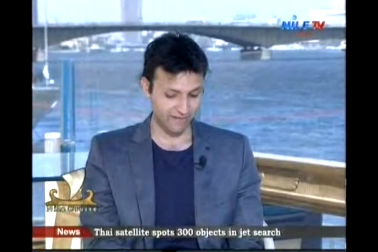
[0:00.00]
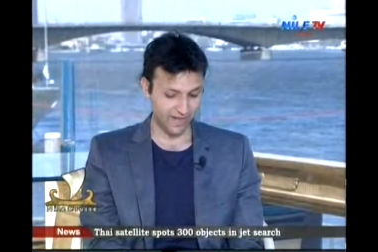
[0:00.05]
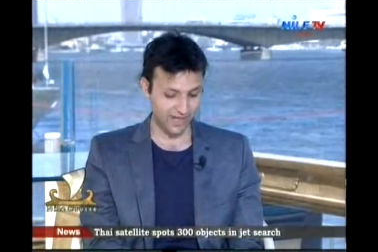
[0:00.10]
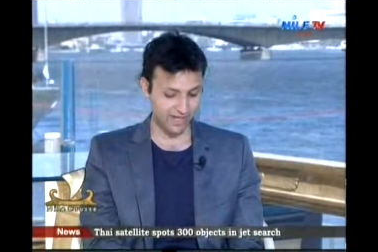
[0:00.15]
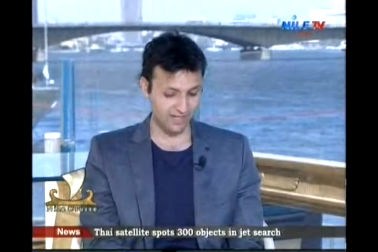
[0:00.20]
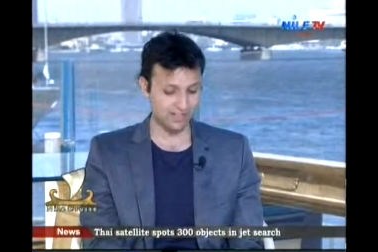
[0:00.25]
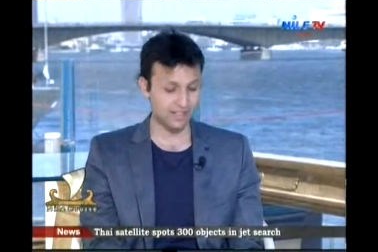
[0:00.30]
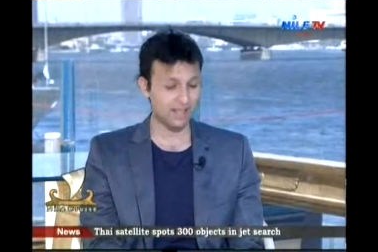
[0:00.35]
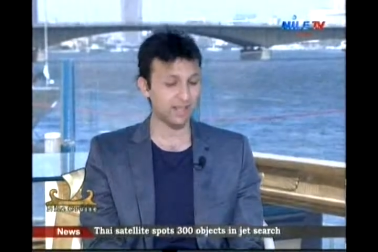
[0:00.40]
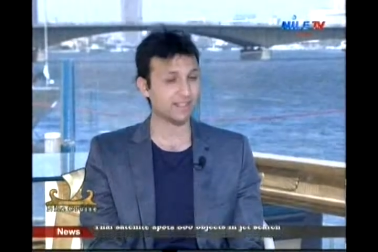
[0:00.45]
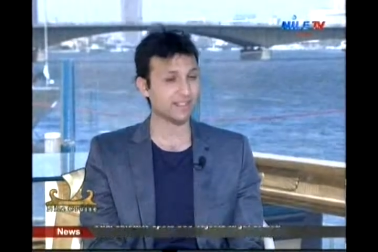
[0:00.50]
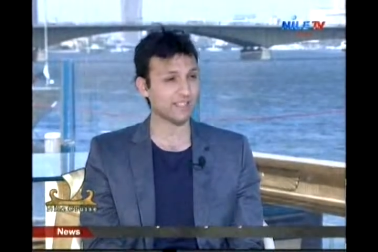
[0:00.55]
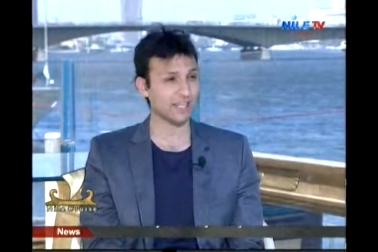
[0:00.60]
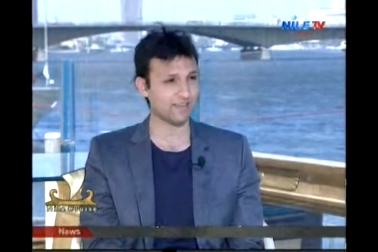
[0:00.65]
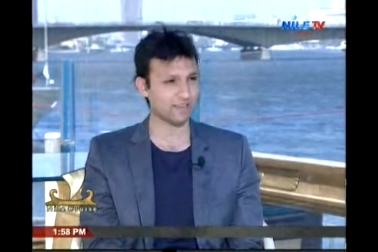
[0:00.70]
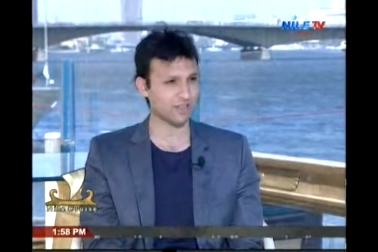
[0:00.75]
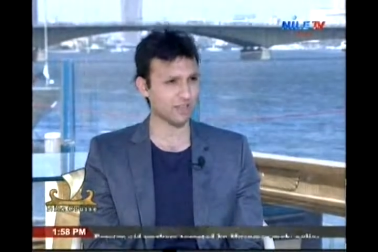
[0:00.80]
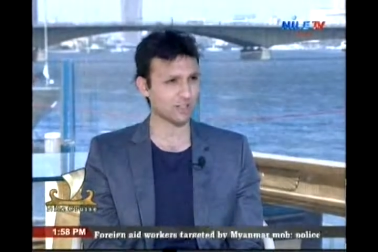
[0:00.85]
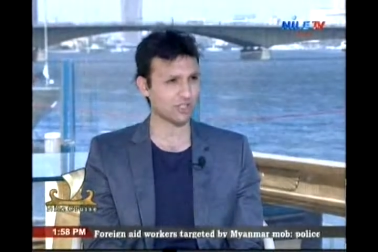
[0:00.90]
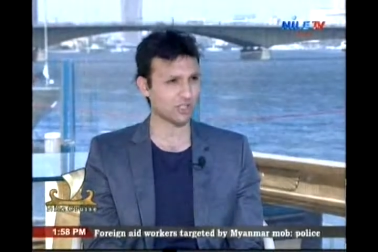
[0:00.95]
face
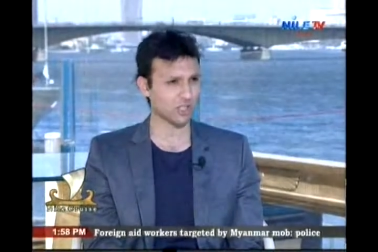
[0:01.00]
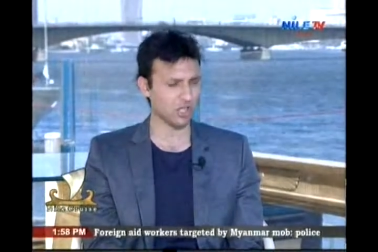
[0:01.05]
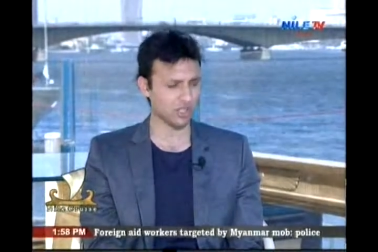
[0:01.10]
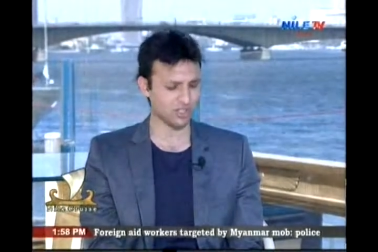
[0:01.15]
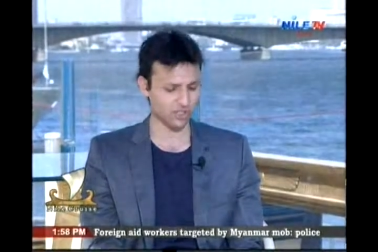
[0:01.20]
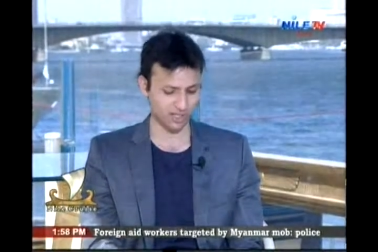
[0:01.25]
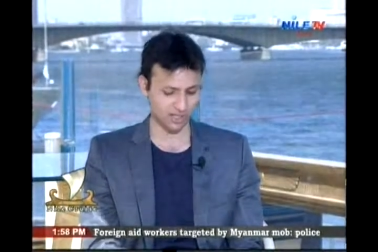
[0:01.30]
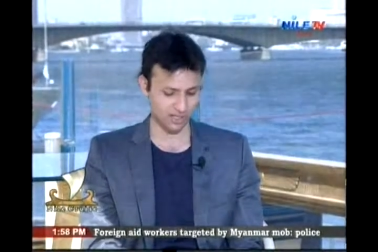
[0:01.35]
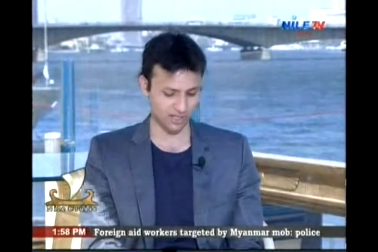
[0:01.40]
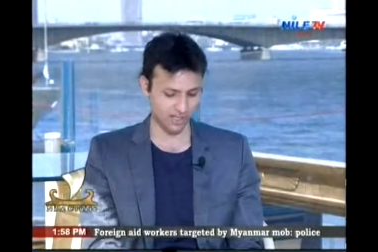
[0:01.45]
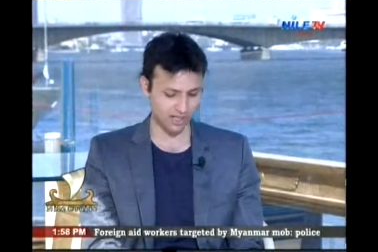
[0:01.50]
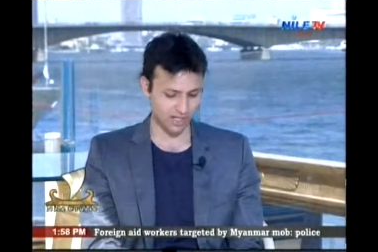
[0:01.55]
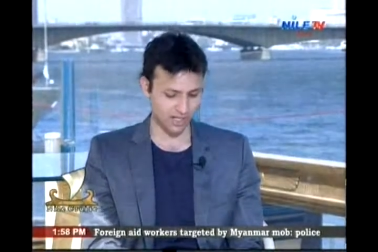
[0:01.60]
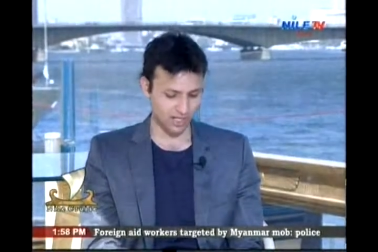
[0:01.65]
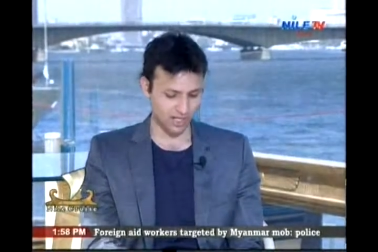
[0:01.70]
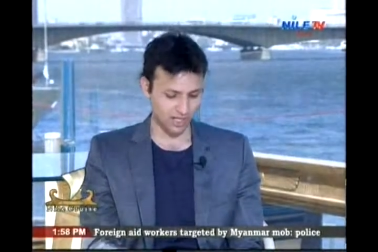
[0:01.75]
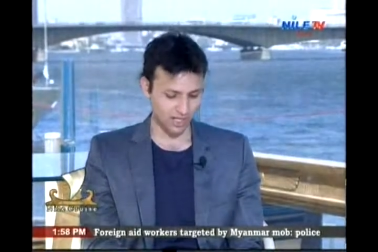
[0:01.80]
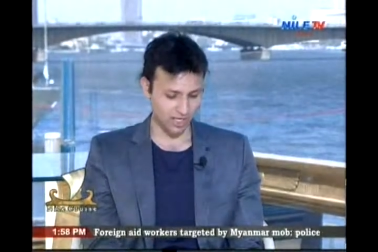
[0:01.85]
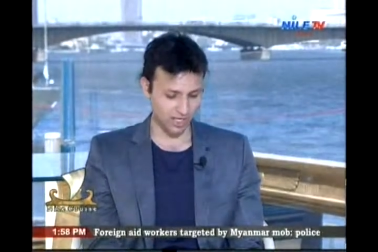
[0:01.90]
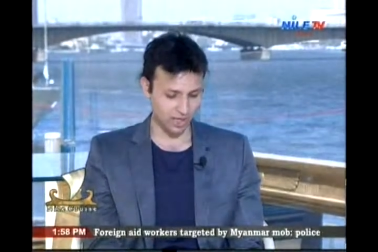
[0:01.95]
several charges,
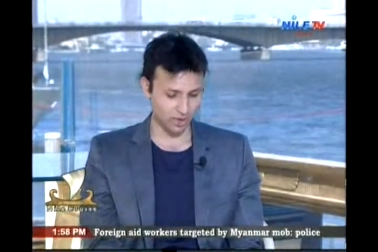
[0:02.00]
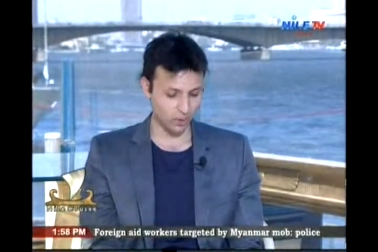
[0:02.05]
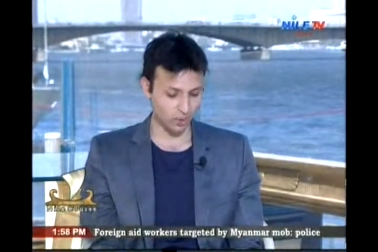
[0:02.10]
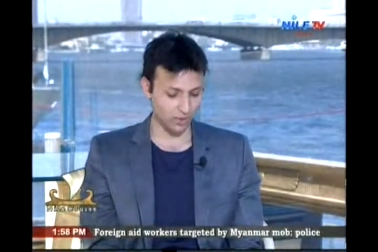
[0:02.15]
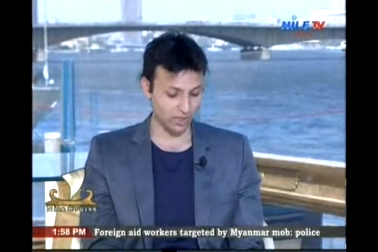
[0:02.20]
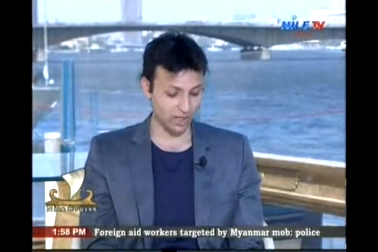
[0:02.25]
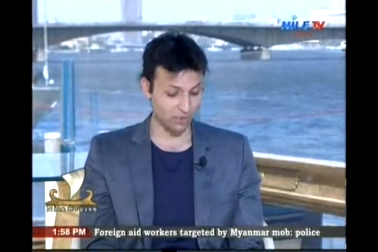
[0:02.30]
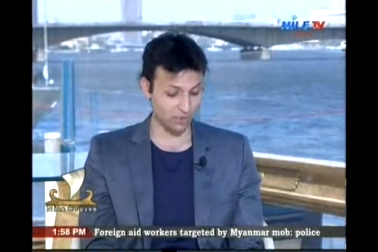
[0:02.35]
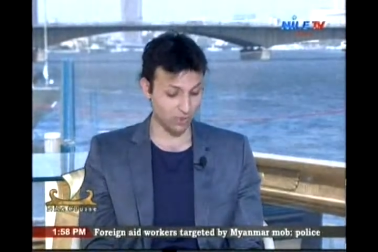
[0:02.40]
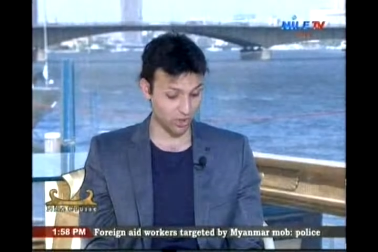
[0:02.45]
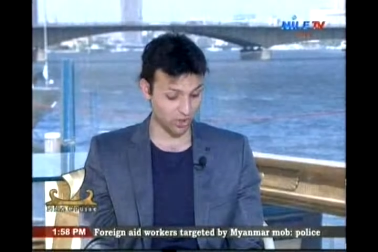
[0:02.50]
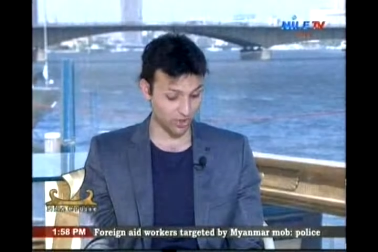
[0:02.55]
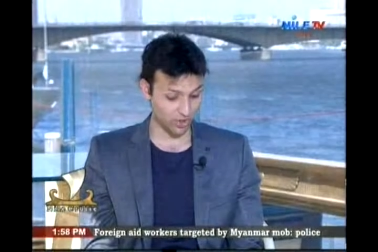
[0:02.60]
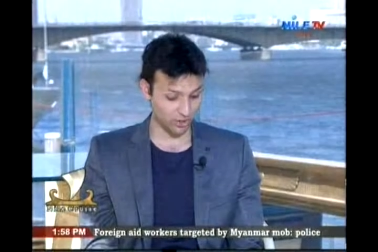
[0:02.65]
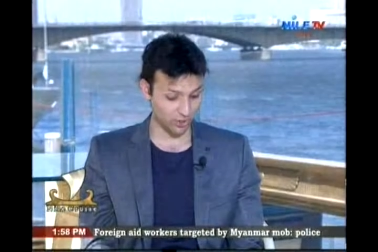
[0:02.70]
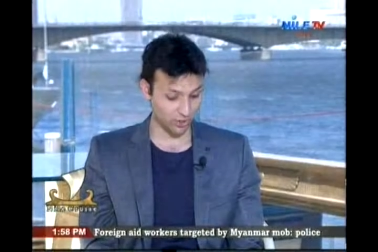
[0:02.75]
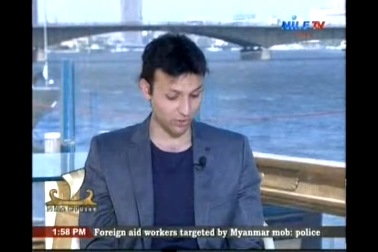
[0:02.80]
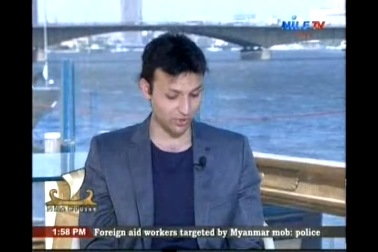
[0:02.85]
uh, including murder.